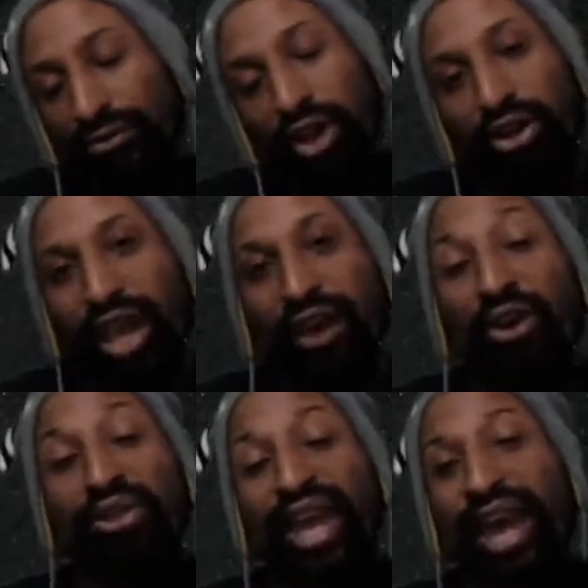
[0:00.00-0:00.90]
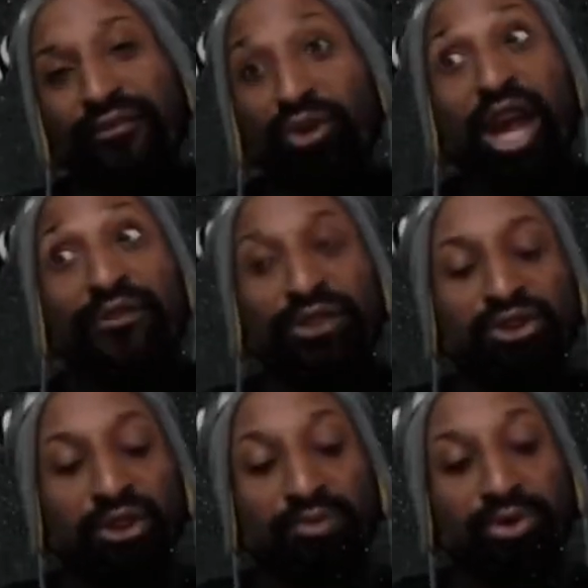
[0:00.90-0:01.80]
all you have, only have you have that
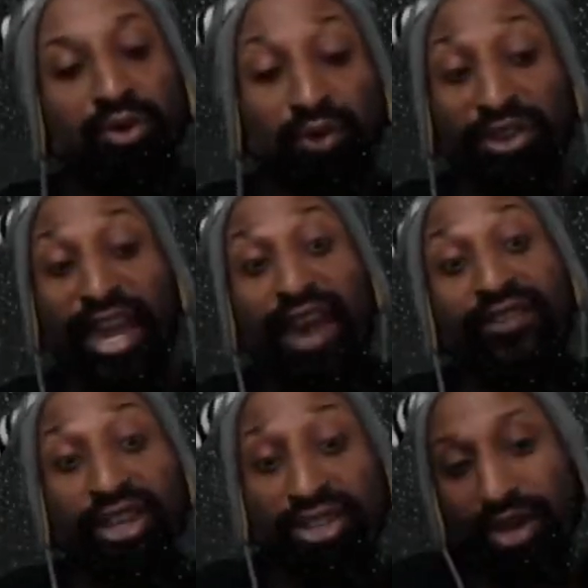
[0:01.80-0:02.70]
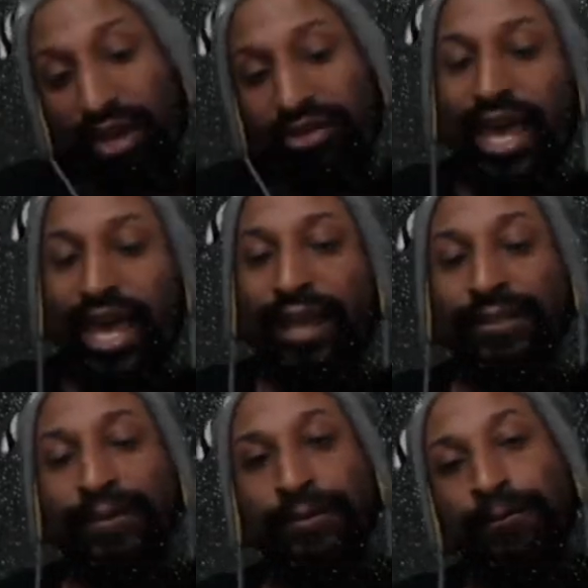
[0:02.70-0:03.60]
you can prove. All the evidence you have is that.
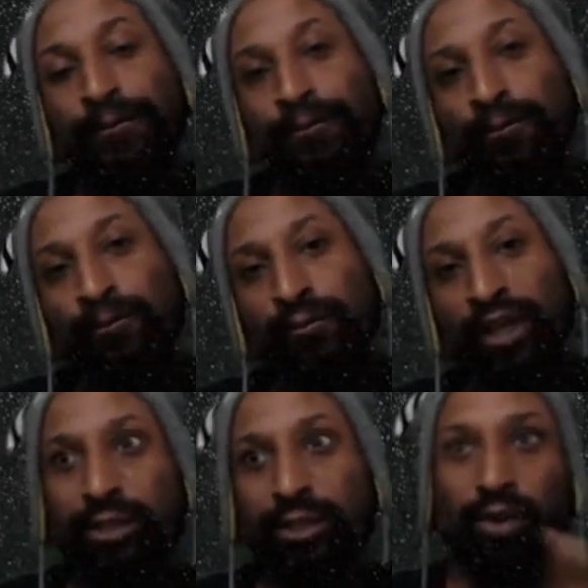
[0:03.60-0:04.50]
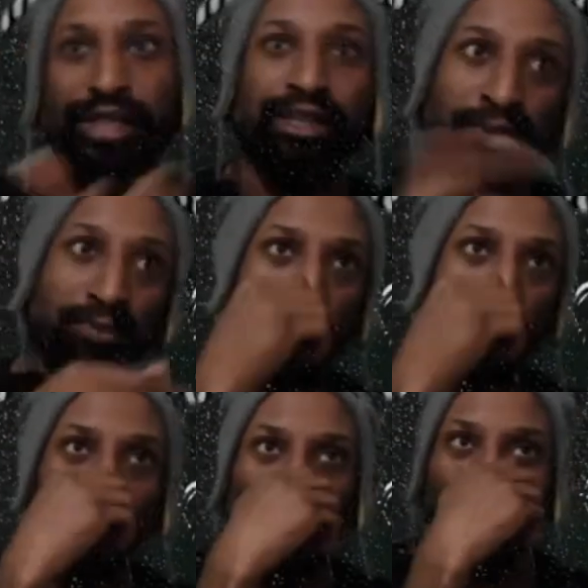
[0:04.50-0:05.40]
Okay, this is why some people
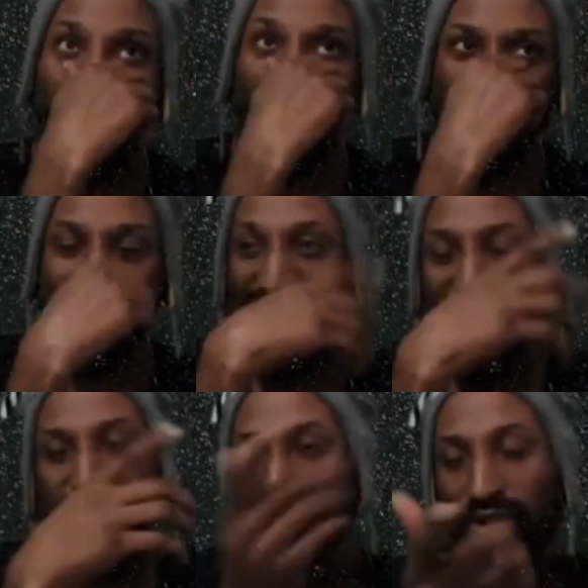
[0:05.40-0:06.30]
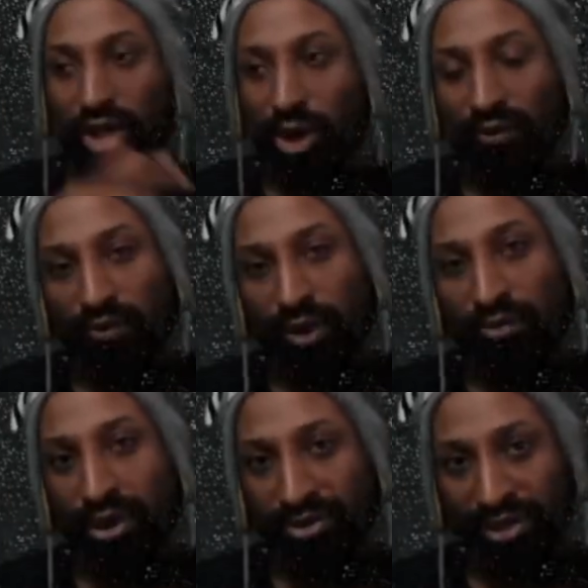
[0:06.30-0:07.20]
will, will go back and ask for a long form
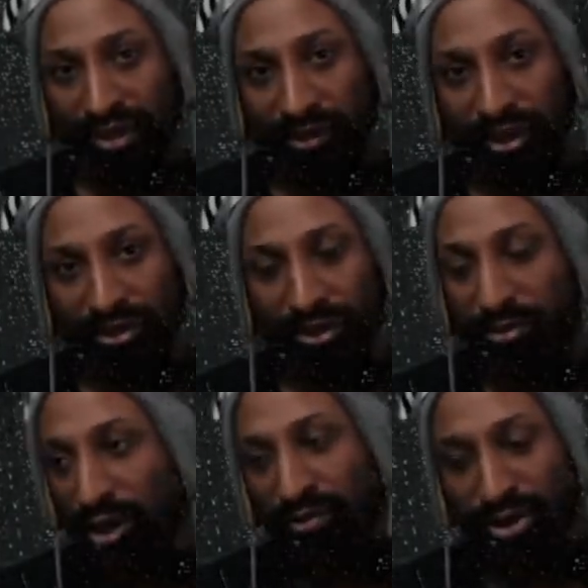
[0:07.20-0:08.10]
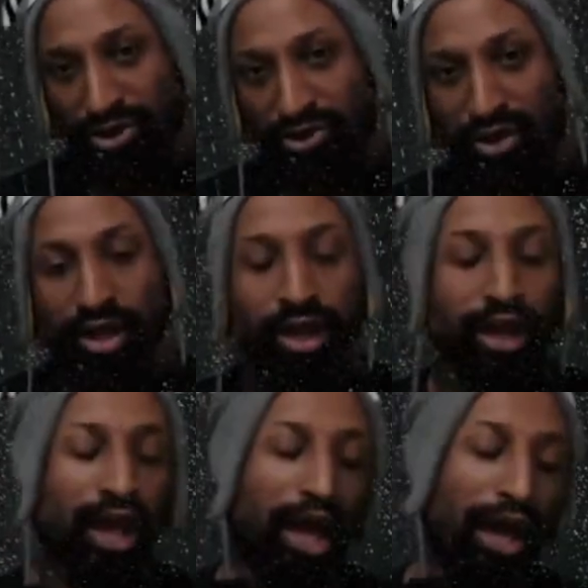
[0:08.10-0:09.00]
birth certificate or the birth registry.
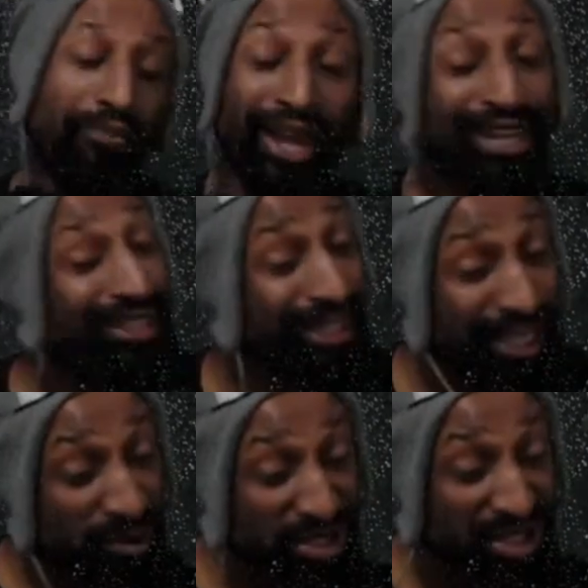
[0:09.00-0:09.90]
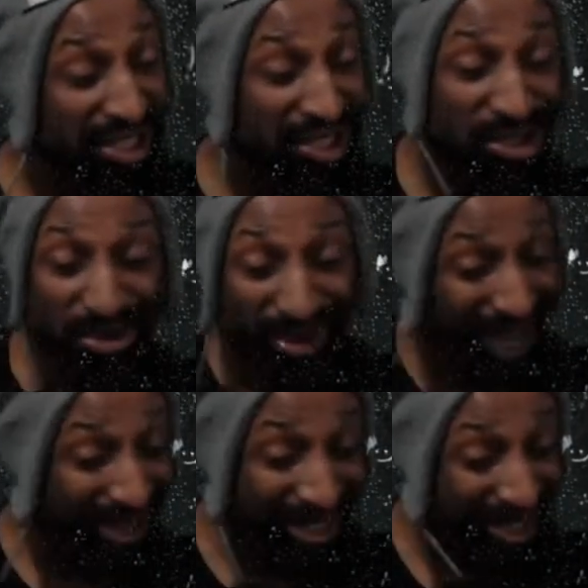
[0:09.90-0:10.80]
Um, not to say that's what you need to do,
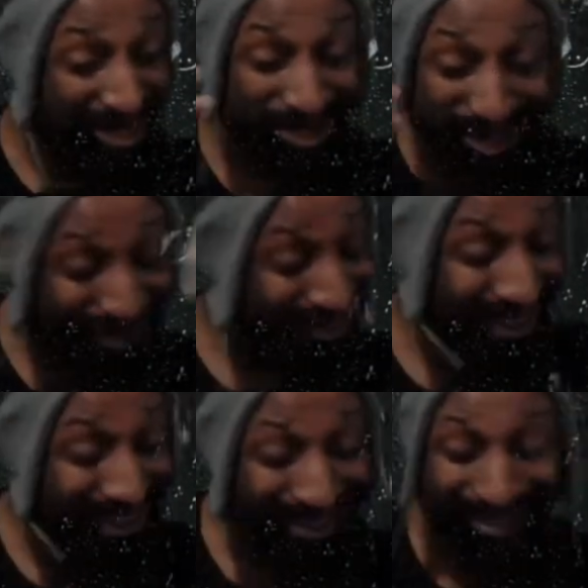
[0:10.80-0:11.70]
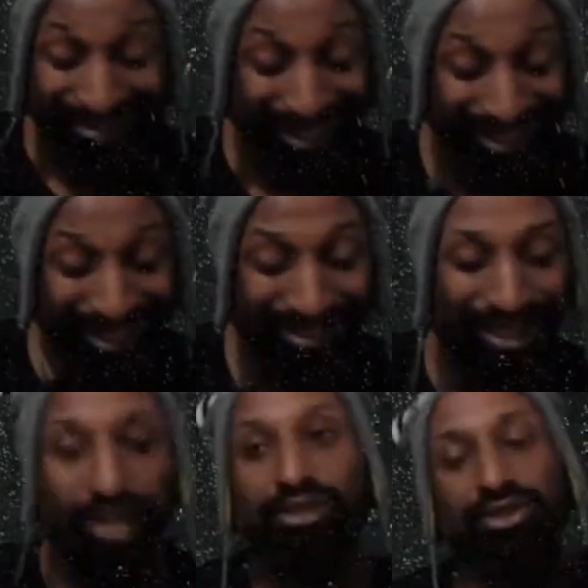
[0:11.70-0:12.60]
how you need to do it. Eh, not telling you
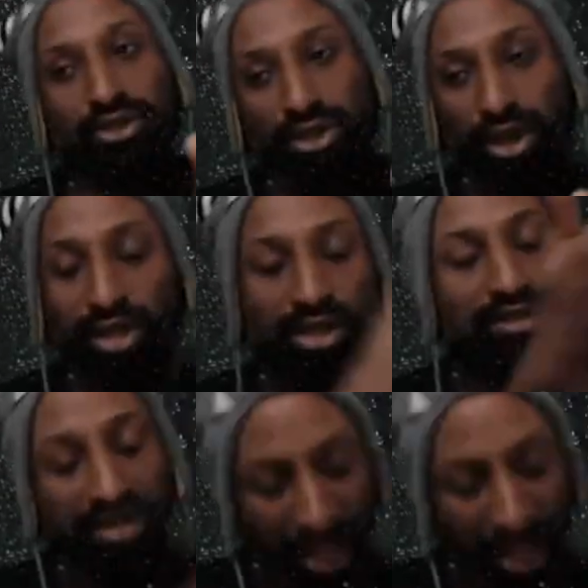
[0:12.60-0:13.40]
that. Just talk. Just